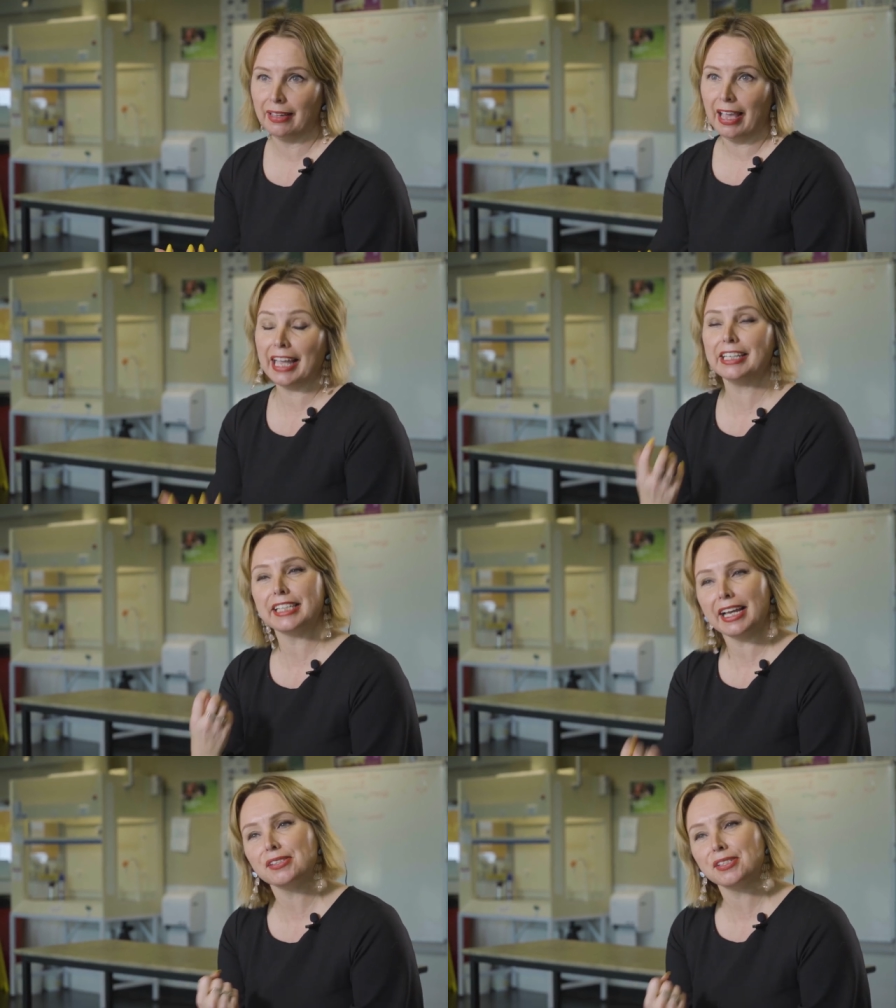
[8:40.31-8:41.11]
And it
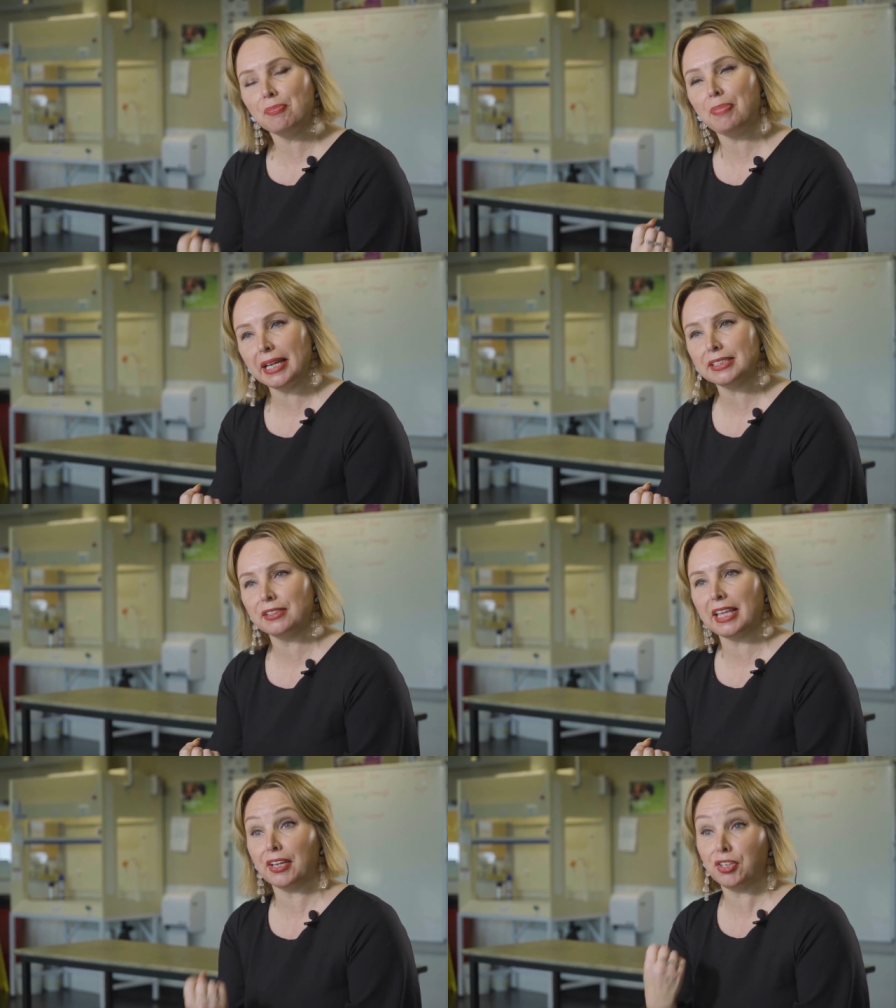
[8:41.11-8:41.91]
takes them back to
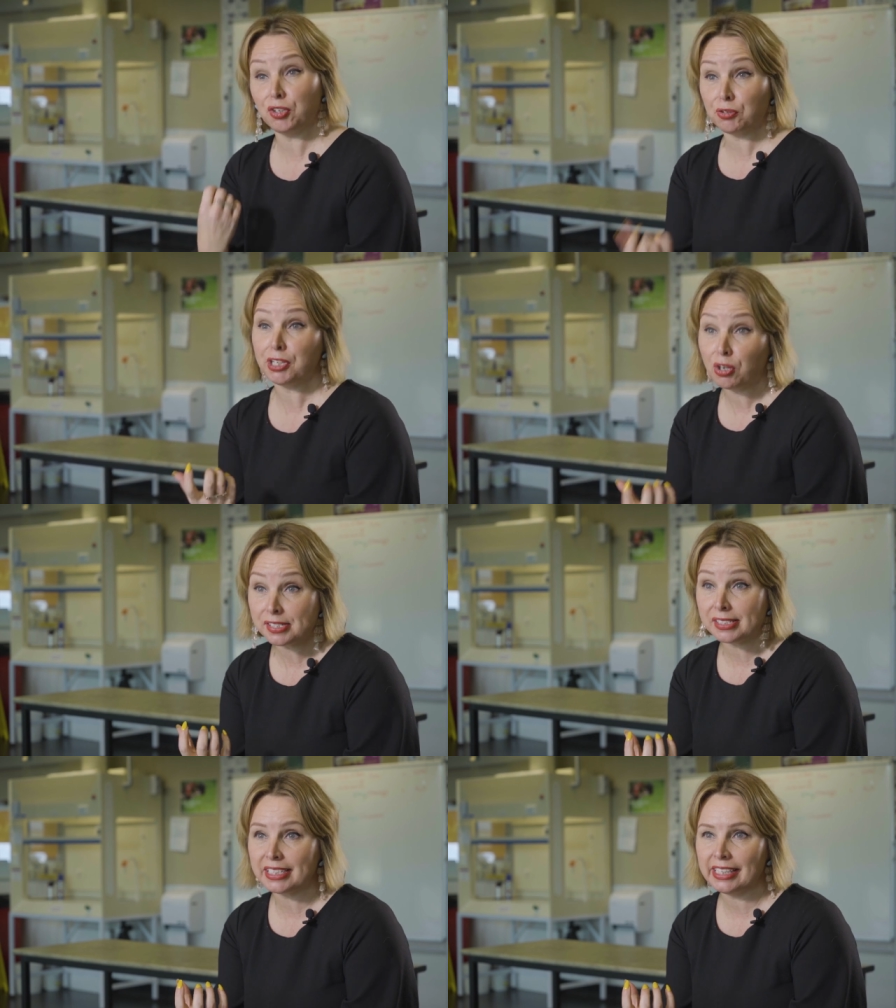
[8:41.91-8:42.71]
that
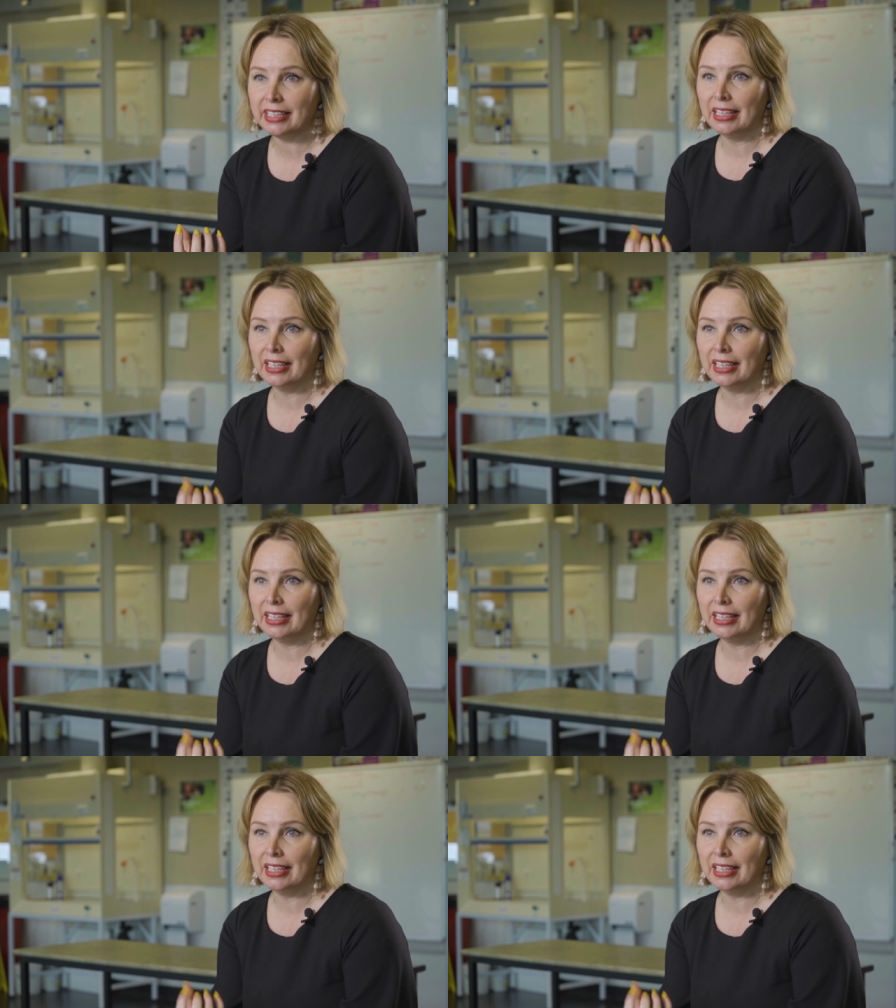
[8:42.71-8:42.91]
curiosity